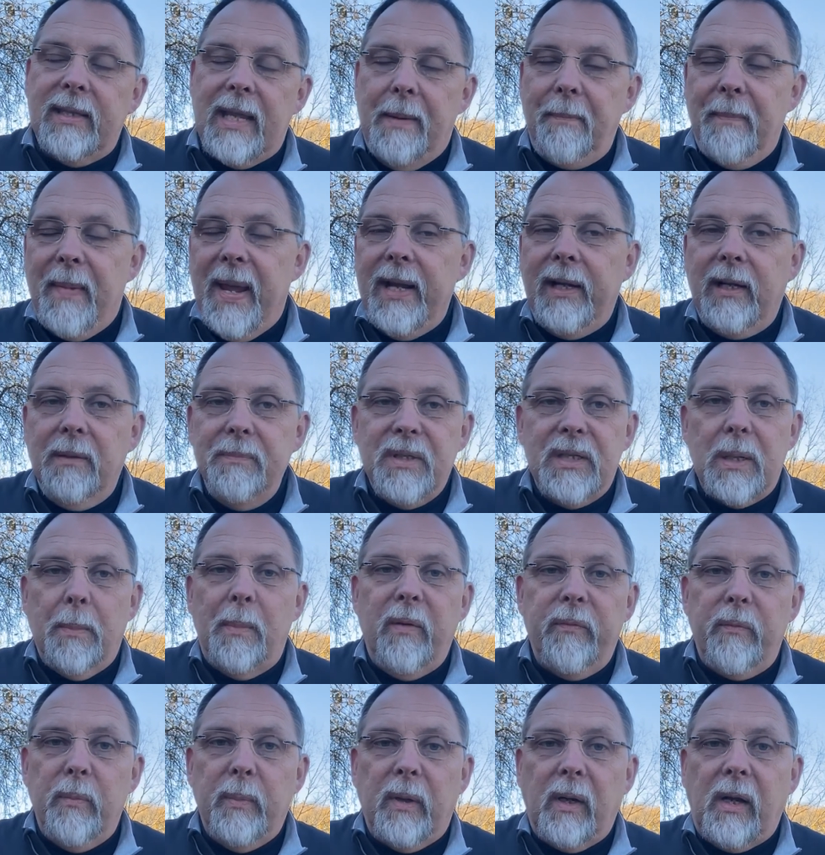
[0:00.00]
They make them, some
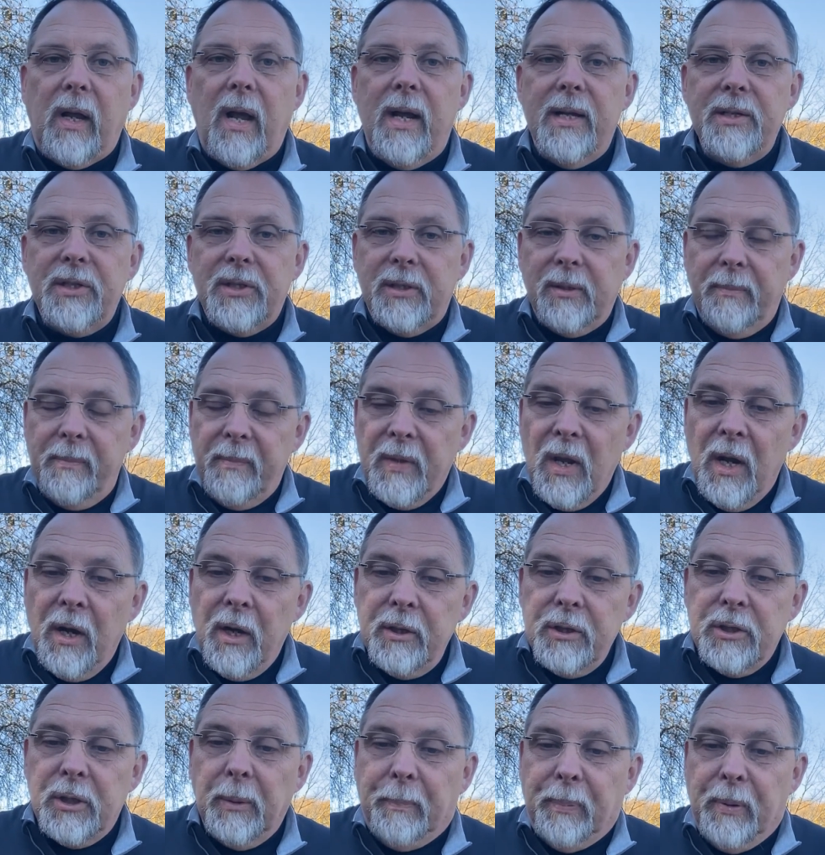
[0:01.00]
of them are custom,
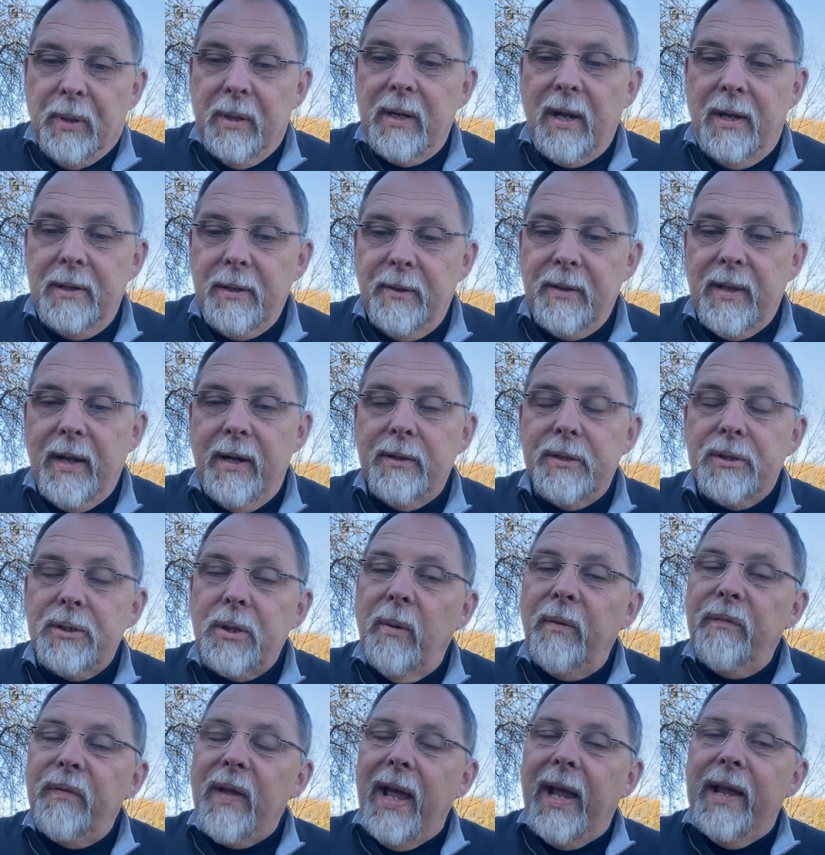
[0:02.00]
to put under there.
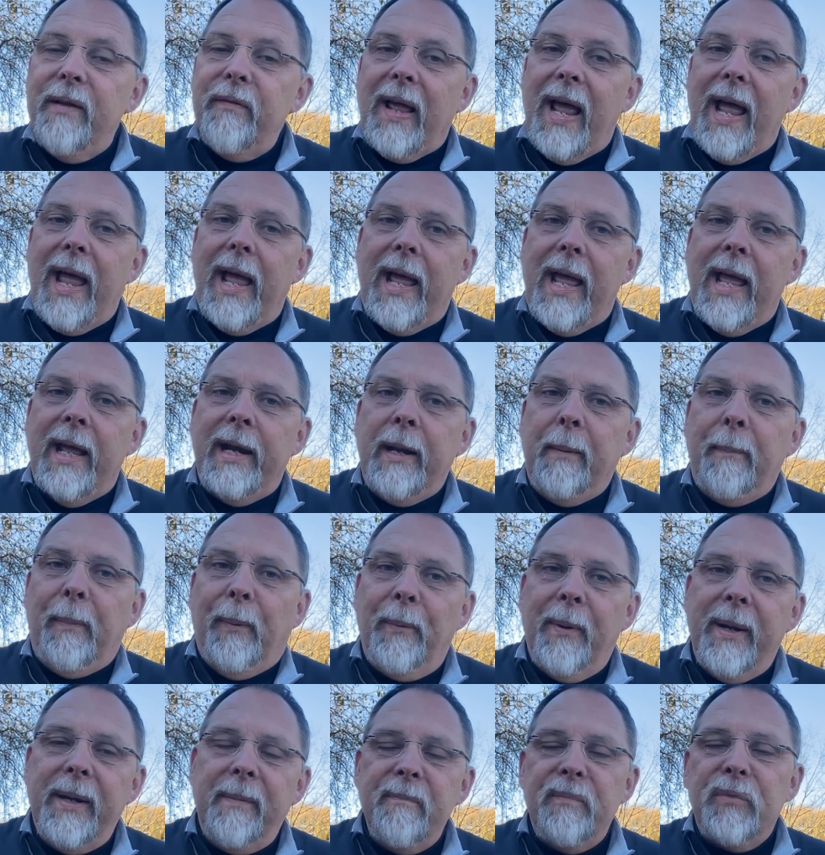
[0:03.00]
So if at any
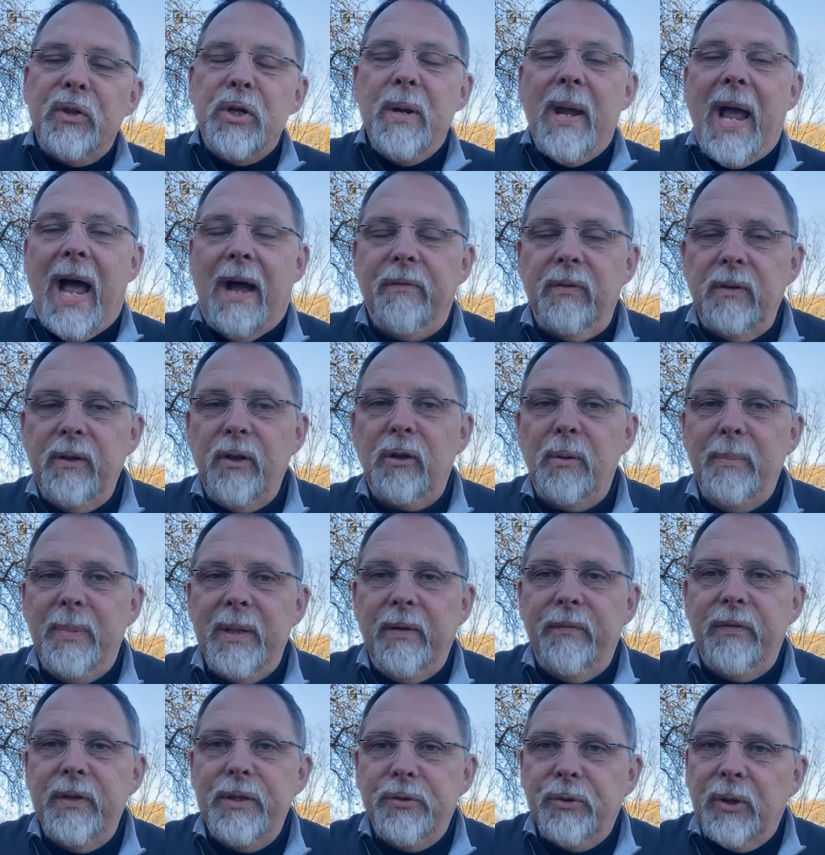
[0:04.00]
point you have a little bit
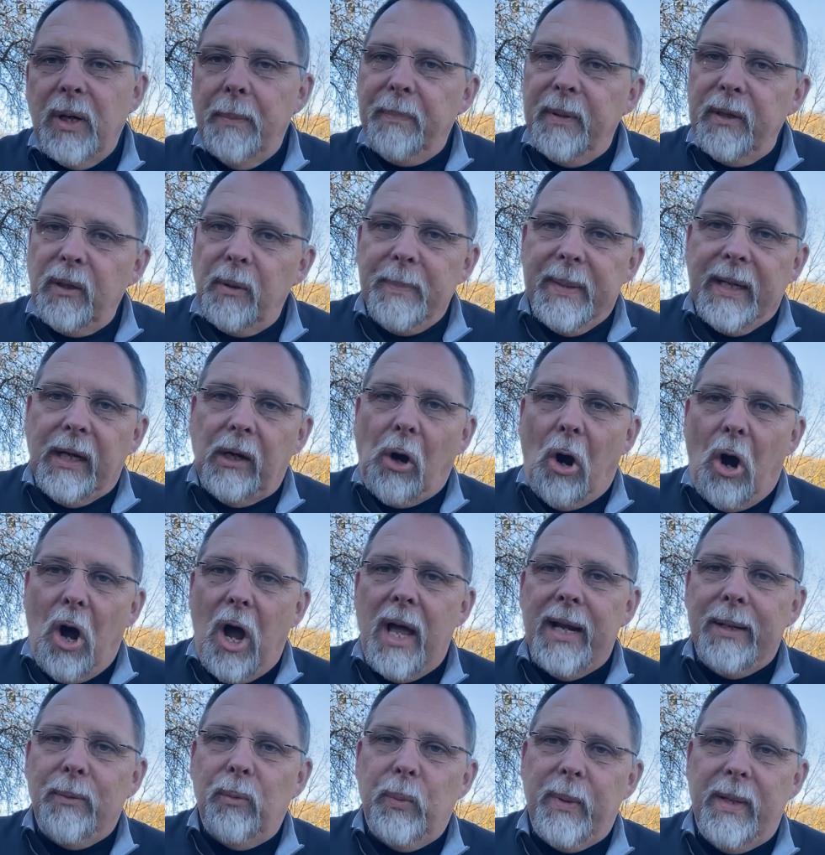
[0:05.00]
of a drip, it'll be
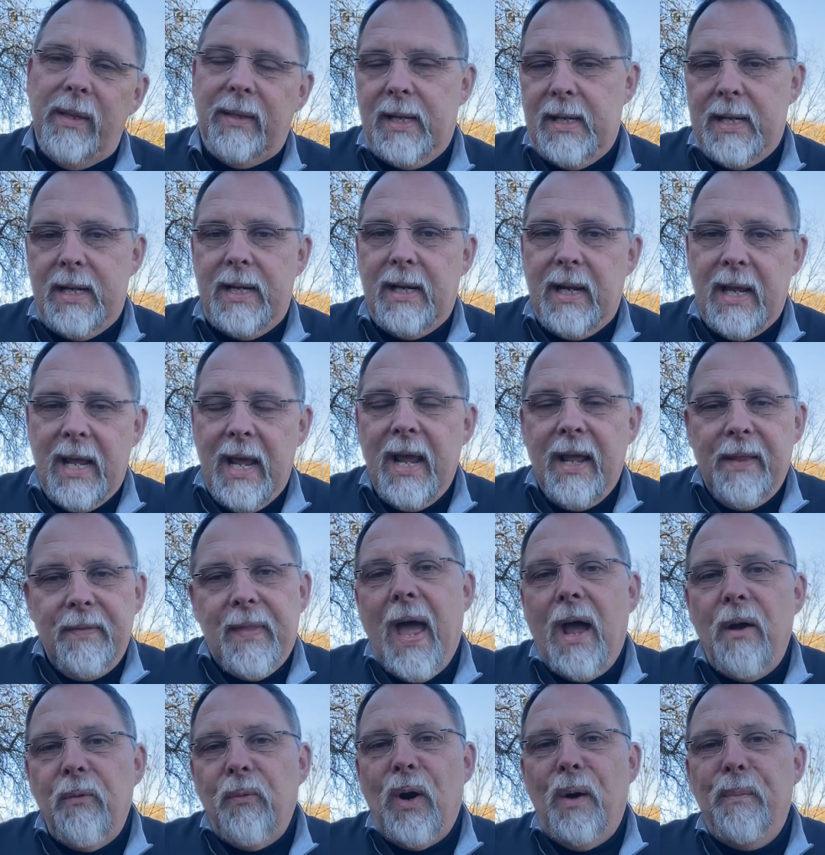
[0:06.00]
caught within
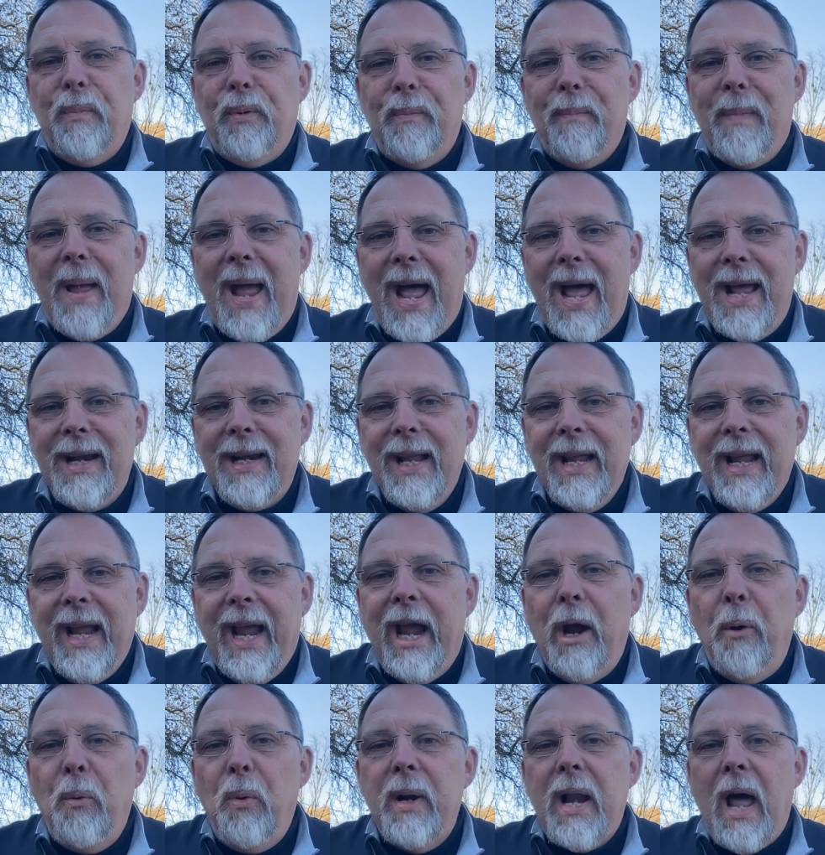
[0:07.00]
that rubber mat,
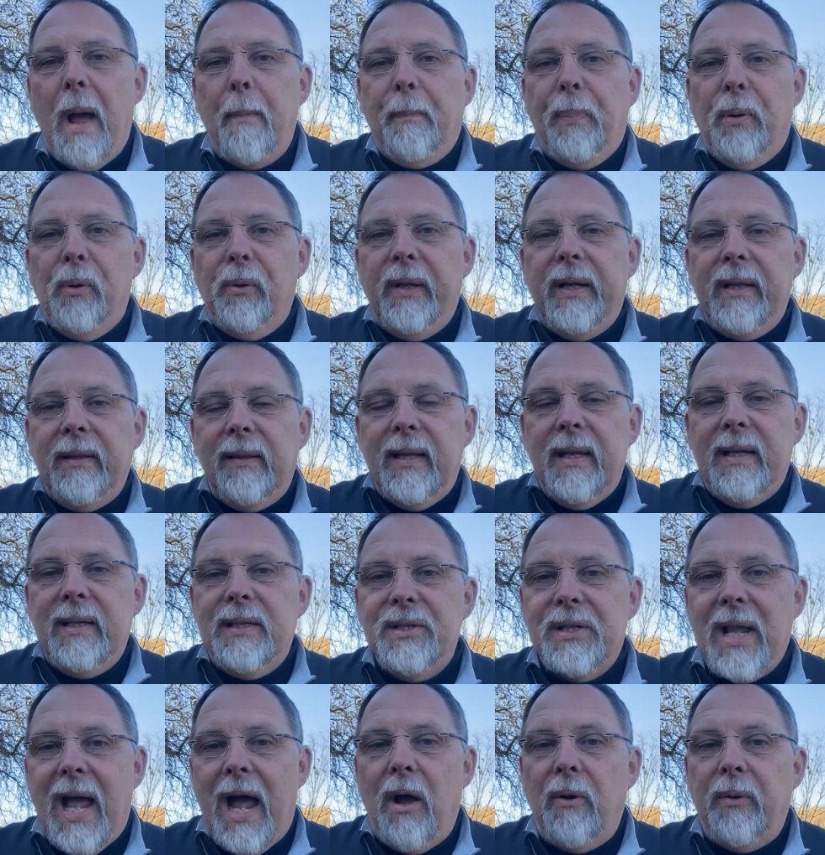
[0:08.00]
and we're not pulling
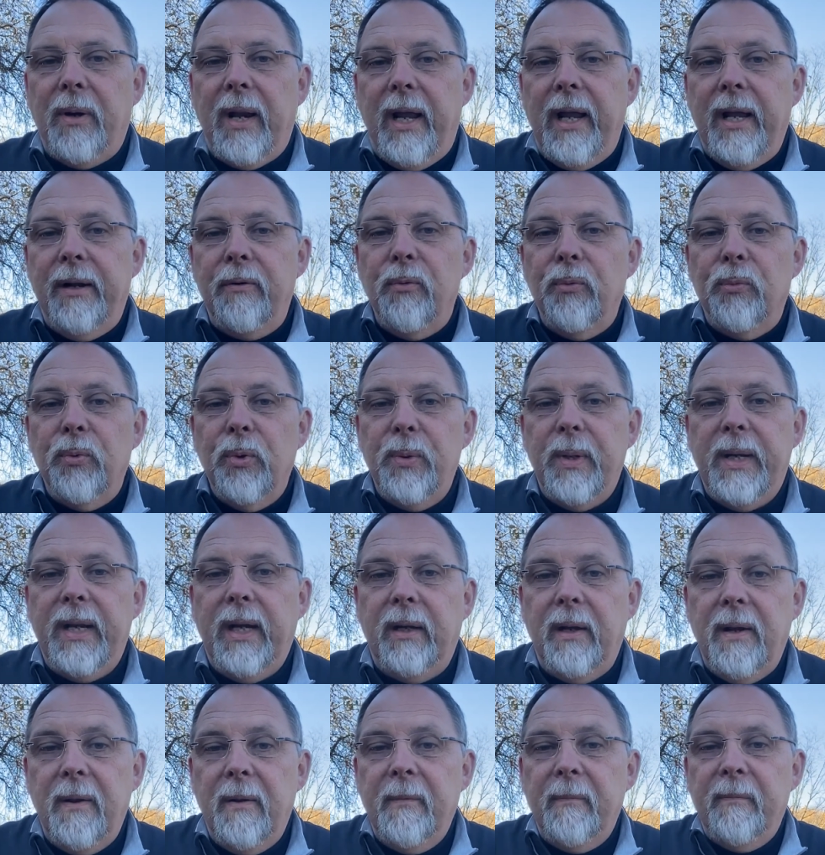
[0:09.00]
things out and
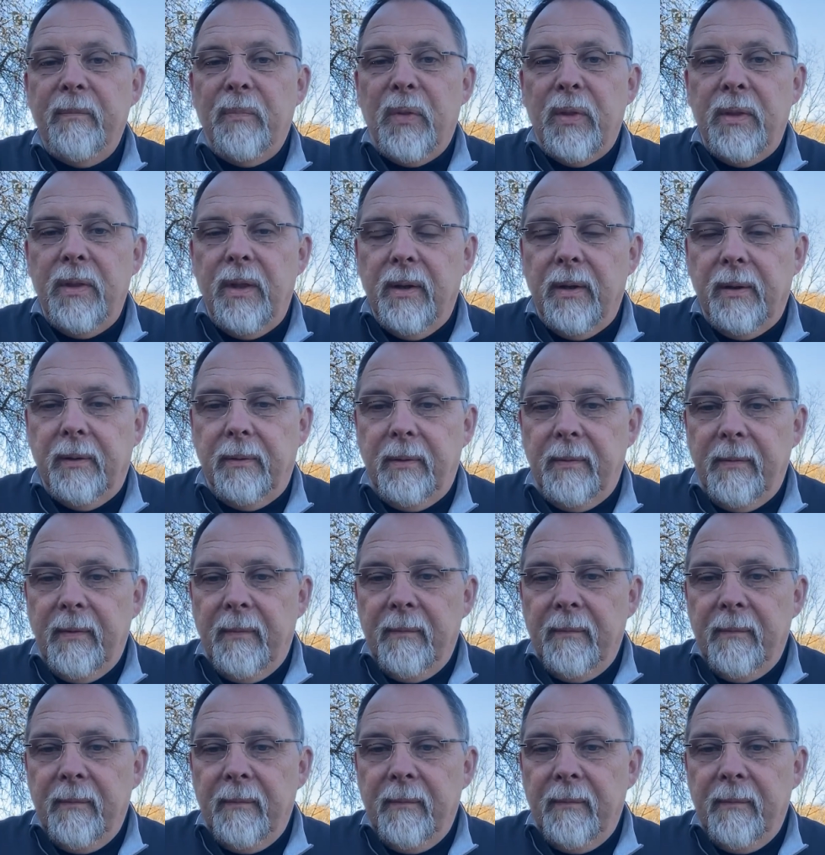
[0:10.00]
ruining the